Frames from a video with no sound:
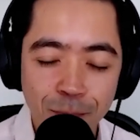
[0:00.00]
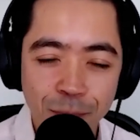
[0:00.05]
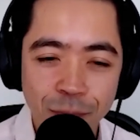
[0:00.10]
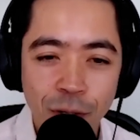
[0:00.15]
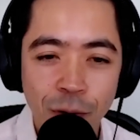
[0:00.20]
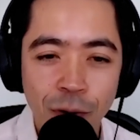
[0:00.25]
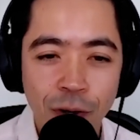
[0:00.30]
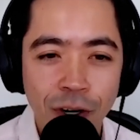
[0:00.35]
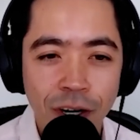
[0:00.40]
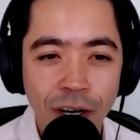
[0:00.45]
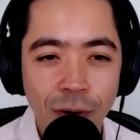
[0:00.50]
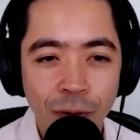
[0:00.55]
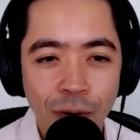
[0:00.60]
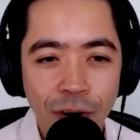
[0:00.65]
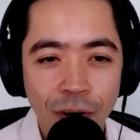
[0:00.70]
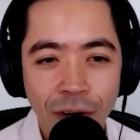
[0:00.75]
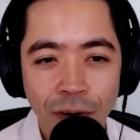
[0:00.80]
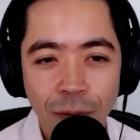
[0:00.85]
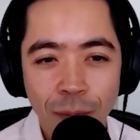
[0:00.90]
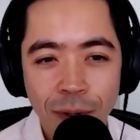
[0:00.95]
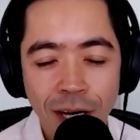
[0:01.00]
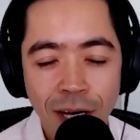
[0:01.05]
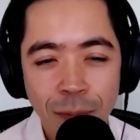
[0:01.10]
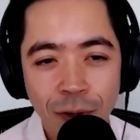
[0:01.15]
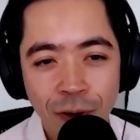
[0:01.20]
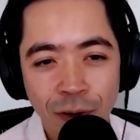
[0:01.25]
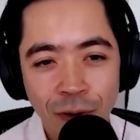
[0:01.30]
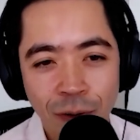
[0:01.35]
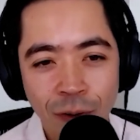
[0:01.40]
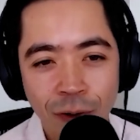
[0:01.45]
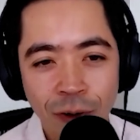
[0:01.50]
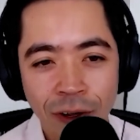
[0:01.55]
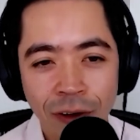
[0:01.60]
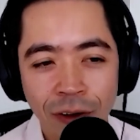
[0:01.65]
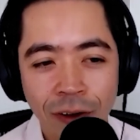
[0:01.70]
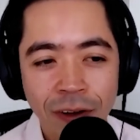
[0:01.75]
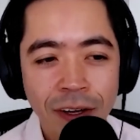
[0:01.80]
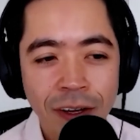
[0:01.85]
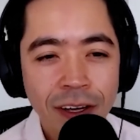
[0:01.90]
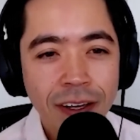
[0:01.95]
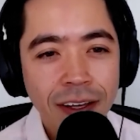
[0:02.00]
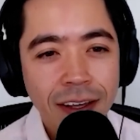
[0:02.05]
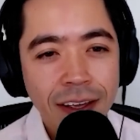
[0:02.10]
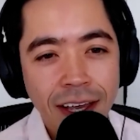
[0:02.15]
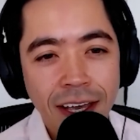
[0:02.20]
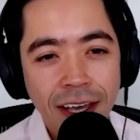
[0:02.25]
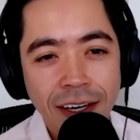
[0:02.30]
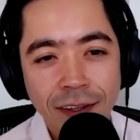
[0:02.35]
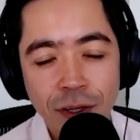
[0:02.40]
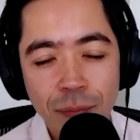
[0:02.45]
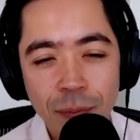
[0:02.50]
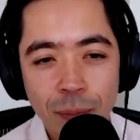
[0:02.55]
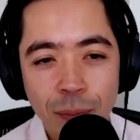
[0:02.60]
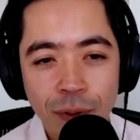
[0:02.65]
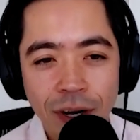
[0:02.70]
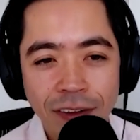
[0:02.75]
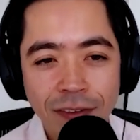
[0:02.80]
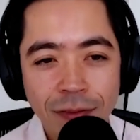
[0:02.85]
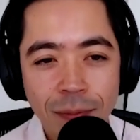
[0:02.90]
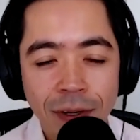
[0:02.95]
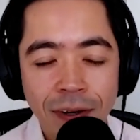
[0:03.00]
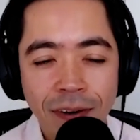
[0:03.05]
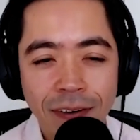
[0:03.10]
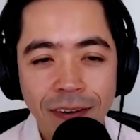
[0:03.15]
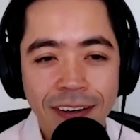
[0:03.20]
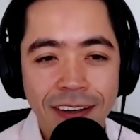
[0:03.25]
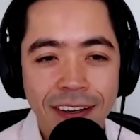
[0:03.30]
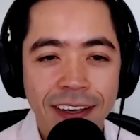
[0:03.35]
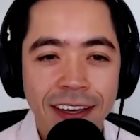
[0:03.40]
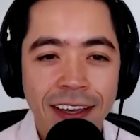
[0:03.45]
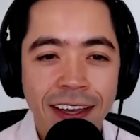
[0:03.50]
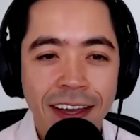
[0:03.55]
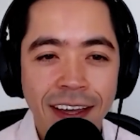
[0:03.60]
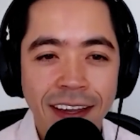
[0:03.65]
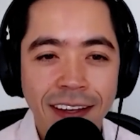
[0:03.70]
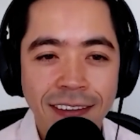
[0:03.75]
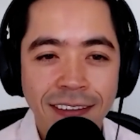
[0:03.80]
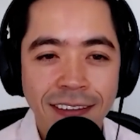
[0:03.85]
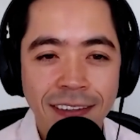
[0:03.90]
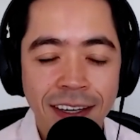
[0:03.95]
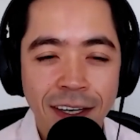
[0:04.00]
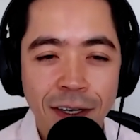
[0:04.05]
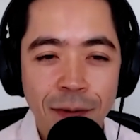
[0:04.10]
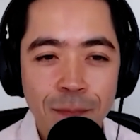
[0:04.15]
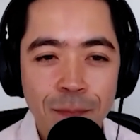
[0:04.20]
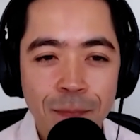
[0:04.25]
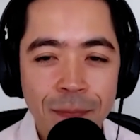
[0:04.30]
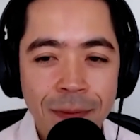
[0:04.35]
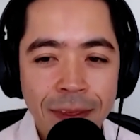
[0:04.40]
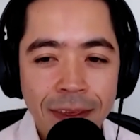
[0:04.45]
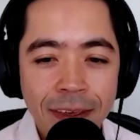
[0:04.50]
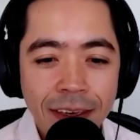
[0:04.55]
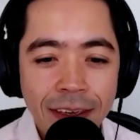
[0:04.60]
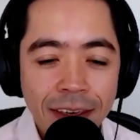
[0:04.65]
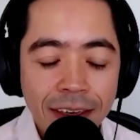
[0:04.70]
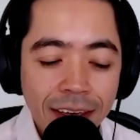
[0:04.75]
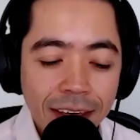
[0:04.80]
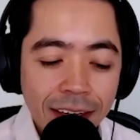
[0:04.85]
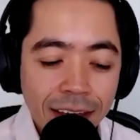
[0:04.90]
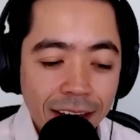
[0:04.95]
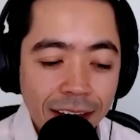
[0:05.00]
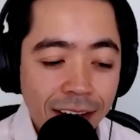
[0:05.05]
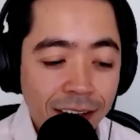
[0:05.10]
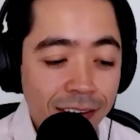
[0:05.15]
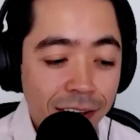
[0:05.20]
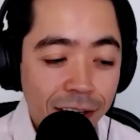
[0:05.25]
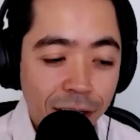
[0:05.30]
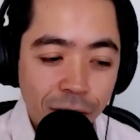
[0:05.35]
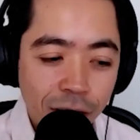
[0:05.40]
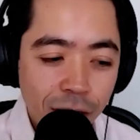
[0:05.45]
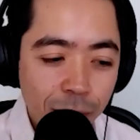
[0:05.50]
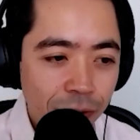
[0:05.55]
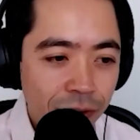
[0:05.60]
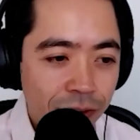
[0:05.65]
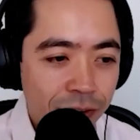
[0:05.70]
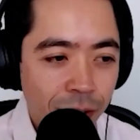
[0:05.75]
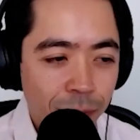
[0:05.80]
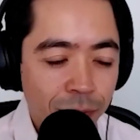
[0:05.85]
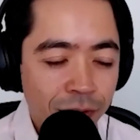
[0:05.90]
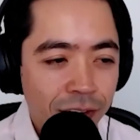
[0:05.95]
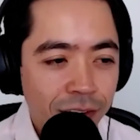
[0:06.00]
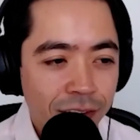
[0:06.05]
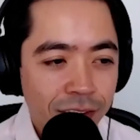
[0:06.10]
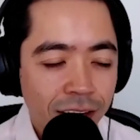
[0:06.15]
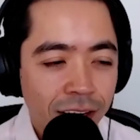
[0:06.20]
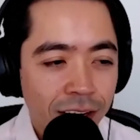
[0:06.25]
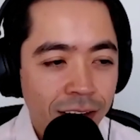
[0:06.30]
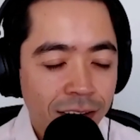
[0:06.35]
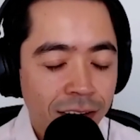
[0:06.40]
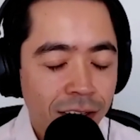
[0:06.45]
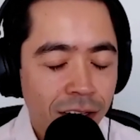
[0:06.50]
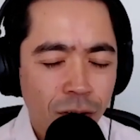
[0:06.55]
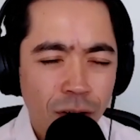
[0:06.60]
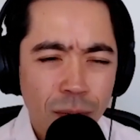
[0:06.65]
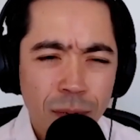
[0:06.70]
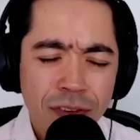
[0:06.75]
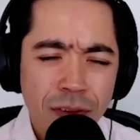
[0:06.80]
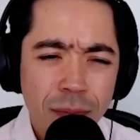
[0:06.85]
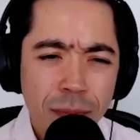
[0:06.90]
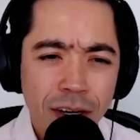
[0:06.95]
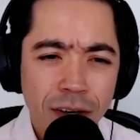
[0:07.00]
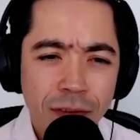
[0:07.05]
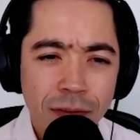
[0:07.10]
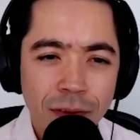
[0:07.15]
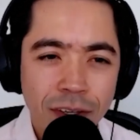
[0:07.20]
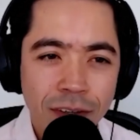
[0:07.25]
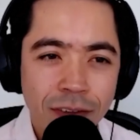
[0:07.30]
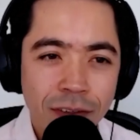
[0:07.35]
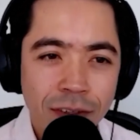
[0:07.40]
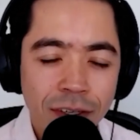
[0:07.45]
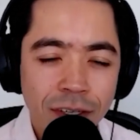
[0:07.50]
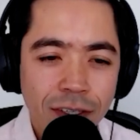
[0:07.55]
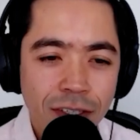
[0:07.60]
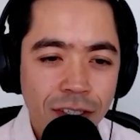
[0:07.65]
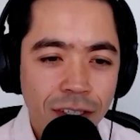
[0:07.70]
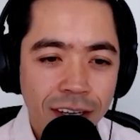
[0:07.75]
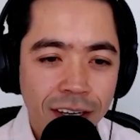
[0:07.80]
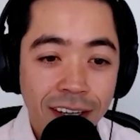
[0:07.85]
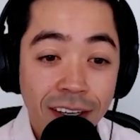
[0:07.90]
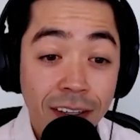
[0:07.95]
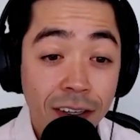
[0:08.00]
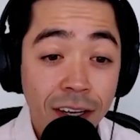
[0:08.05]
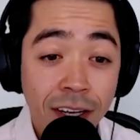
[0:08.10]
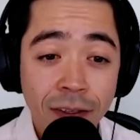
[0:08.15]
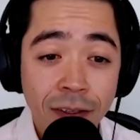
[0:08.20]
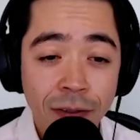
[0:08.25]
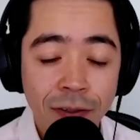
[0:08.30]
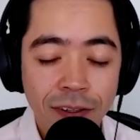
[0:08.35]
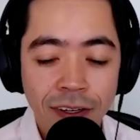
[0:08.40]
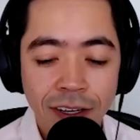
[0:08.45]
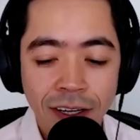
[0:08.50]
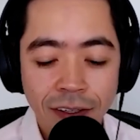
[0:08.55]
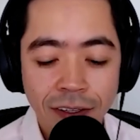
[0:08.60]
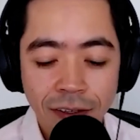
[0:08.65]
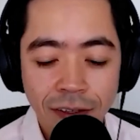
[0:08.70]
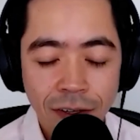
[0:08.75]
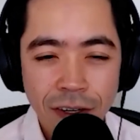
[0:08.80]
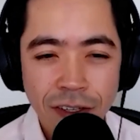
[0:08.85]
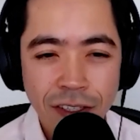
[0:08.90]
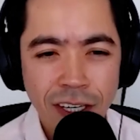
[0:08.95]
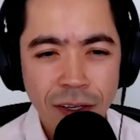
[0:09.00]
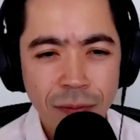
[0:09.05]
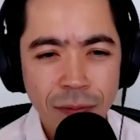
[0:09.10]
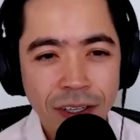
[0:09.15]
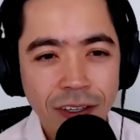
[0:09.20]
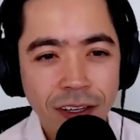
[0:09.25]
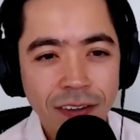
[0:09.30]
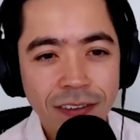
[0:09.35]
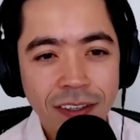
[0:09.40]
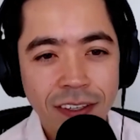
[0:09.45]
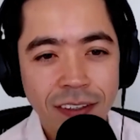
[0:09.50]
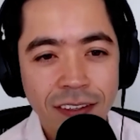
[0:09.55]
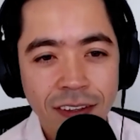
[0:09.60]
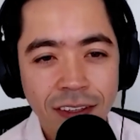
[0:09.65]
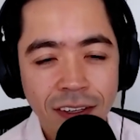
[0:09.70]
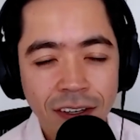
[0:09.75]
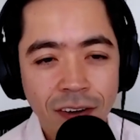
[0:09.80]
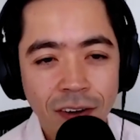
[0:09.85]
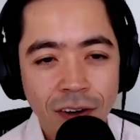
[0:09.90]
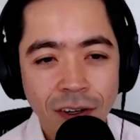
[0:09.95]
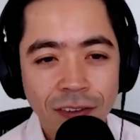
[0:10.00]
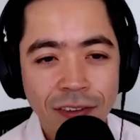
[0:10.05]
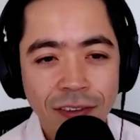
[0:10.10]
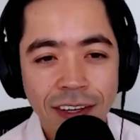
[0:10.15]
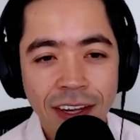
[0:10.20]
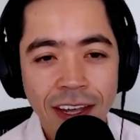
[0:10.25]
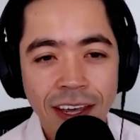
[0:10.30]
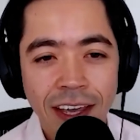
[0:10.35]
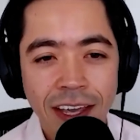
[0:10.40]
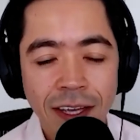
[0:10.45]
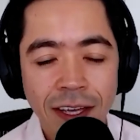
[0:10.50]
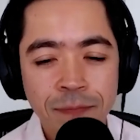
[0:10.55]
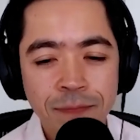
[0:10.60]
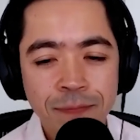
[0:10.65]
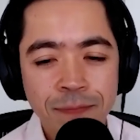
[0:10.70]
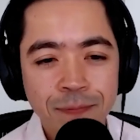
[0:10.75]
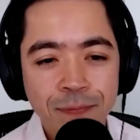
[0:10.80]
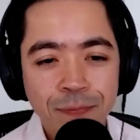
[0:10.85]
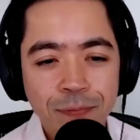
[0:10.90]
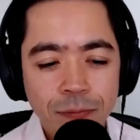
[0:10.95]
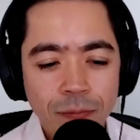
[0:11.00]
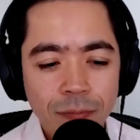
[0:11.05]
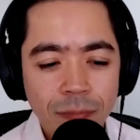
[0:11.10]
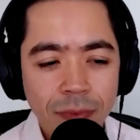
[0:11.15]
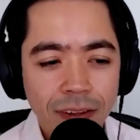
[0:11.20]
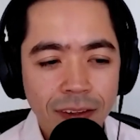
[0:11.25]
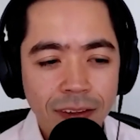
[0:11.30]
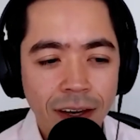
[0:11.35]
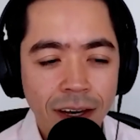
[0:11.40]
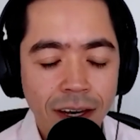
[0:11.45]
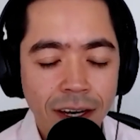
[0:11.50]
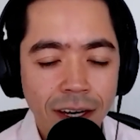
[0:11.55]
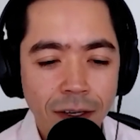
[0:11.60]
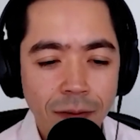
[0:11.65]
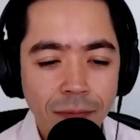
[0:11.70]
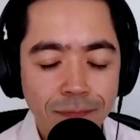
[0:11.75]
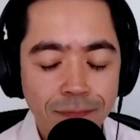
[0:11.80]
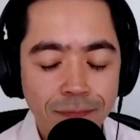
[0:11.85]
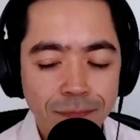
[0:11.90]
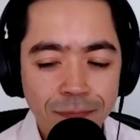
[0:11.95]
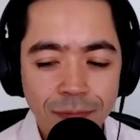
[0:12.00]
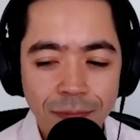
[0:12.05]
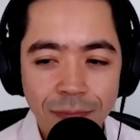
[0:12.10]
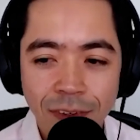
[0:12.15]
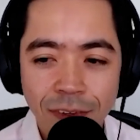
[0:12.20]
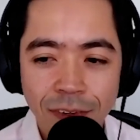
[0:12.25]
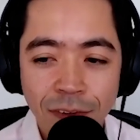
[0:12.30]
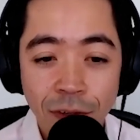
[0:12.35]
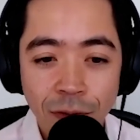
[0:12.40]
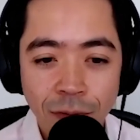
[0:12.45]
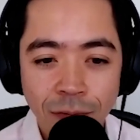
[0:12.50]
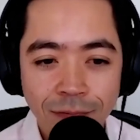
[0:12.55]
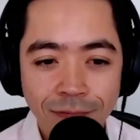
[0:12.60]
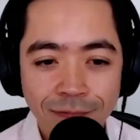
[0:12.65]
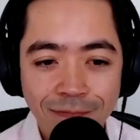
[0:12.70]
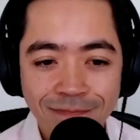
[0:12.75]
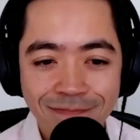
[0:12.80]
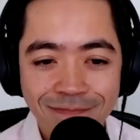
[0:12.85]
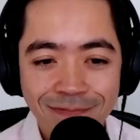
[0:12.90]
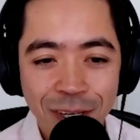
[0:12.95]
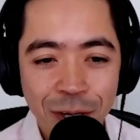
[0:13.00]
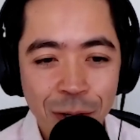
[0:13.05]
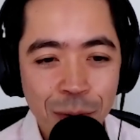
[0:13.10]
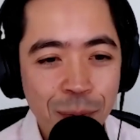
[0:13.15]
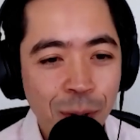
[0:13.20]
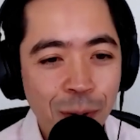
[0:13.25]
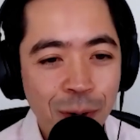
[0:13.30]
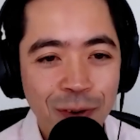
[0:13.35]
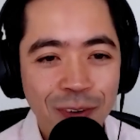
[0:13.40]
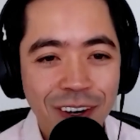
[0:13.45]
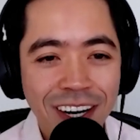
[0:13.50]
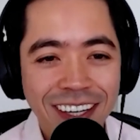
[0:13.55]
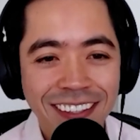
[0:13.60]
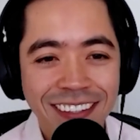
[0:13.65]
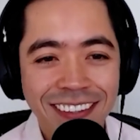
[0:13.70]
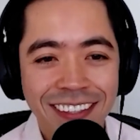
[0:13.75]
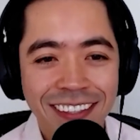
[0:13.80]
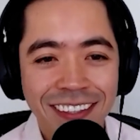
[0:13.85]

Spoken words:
Coconut oil, palm kernel oil, and human breast milk. And it's an incredible substance that has an enormous amount of research. I encourage anyone listening to the call today to go poke around.